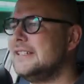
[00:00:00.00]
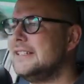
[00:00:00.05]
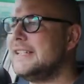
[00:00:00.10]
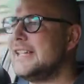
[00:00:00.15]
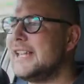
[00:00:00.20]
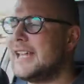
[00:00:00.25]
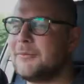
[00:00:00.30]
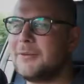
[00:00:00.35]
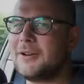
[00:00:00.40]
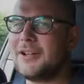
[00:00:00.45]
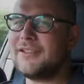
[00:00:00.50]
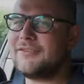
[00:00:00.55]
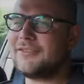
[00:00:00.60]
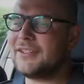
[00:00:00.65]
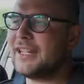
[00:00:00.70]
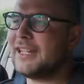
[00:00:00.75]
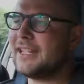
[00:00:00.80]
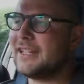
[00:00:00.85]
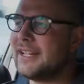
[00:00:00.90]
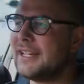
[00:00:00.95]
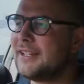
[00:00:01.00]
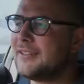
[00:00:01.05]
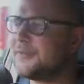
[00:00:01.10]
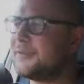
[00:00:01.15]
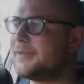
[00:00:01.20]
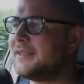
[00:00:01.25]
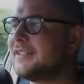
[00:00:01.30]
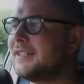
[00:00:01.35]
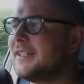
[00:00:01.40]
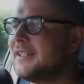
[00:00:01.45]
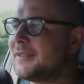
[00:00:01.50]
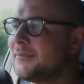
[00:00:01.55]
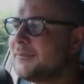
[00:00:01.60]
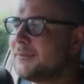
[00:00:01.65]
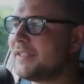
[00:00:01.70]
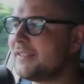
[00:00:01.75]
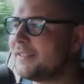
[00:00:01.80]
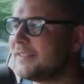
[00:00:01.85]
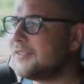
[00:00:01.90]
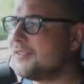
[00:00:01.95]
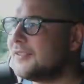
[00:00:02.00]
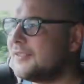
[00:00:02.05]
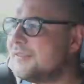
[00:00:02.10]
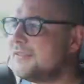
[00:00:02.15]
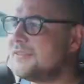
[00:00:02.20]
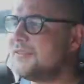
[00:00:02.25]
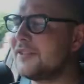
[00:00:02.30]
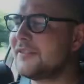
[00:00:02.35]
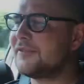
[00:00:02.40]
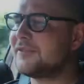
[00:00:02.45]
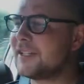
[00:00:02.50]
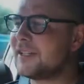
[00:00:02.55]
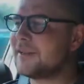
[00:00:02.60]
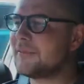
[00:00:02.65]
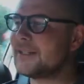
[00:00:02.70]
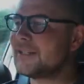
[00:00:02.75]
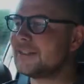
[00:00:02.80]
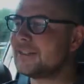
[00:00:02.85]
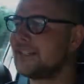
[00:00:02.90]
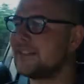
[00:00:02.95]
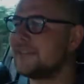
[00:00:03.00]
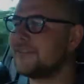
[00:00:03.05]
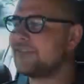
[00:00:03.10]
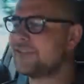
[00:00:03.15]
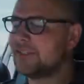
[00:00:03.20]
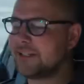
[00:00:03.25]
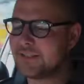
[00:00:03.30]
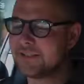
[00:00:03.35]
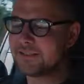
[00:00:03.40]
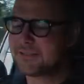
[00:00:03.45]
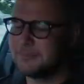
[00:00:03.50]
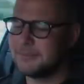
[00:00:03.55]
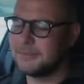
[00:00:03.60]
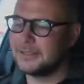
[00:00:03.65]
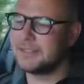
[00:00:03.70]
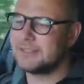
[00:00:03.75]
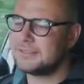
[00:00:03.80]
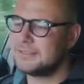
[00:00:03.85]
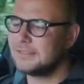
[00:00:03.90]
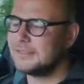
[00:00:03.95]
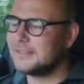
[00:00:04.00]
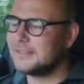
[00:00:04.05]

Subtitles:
yeah, by having it in-house we can take to bits, not have to get it back together for a customer,